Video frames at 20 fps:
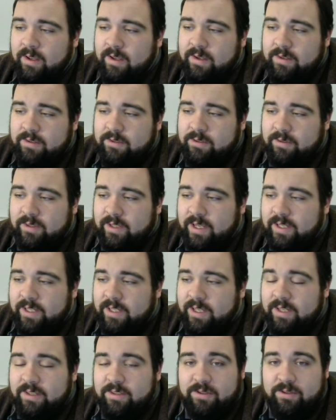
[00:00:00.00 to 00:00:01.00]
So
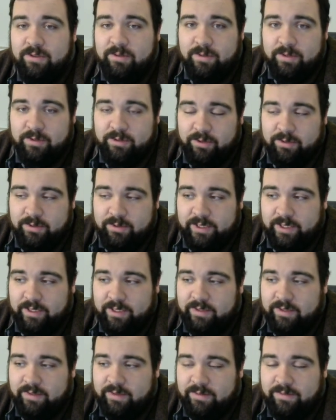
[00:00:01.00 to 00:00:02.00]
992 and cosine of
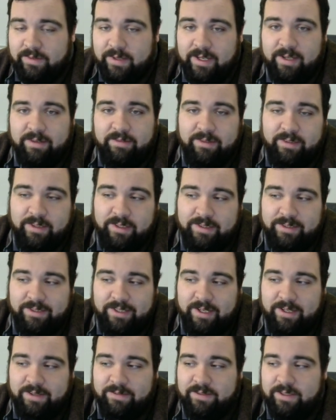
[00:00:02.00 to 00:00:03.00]
75, and then
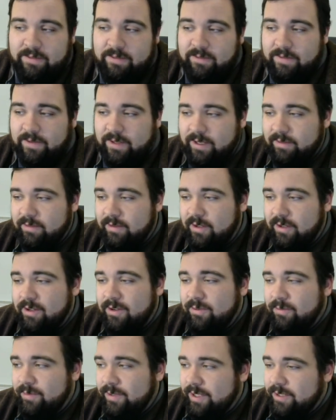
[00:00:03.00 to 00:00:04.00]
sine of 75.
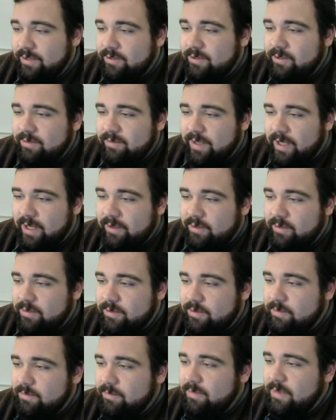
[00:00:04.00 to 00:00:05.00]
We get two
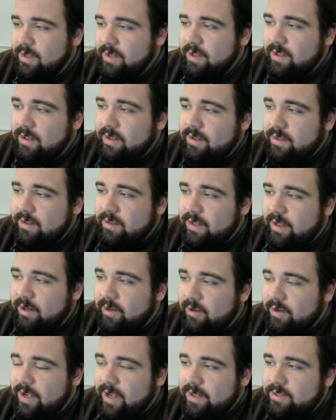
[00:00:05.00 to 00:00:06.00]
values. That
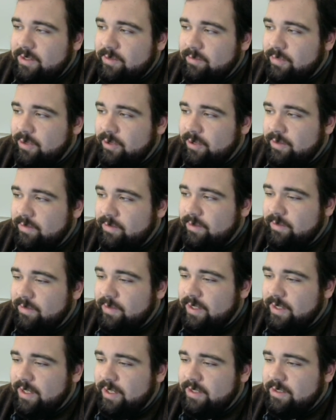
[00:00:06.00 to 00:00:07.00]
our x component for
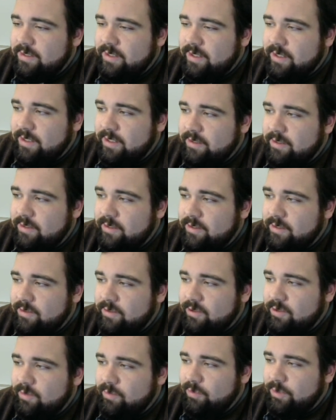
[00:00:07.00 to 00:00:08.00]
Vx is
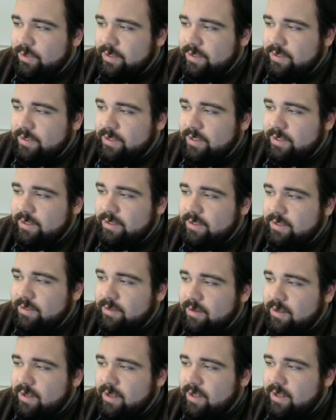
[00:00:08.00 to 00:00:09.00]
2.6,
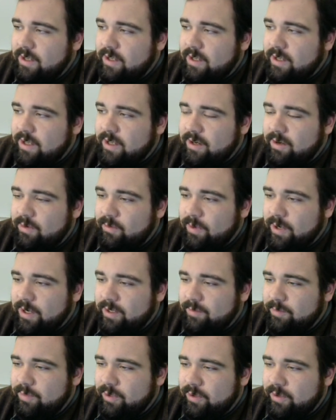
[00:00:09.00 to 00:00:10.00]
and our y
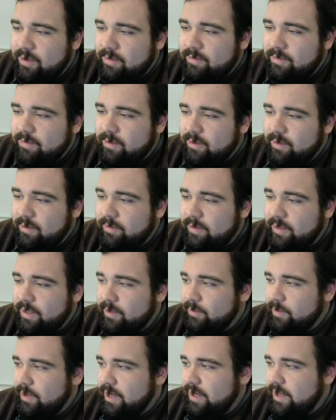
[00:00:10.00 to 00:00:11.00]
component for
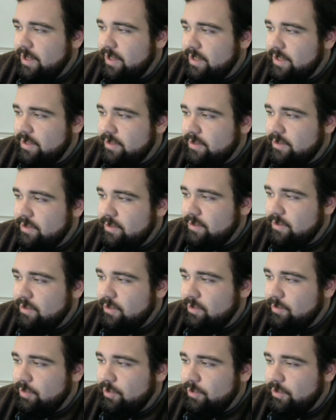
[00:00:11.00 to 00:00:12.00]
VIY is
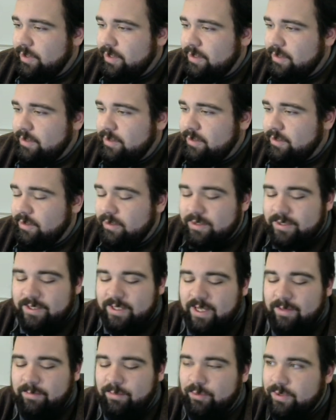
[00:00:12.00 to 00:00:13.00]

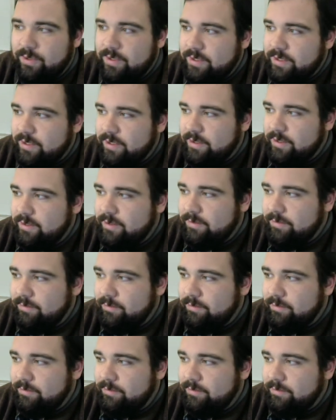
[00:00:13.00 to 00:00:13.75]
9.6.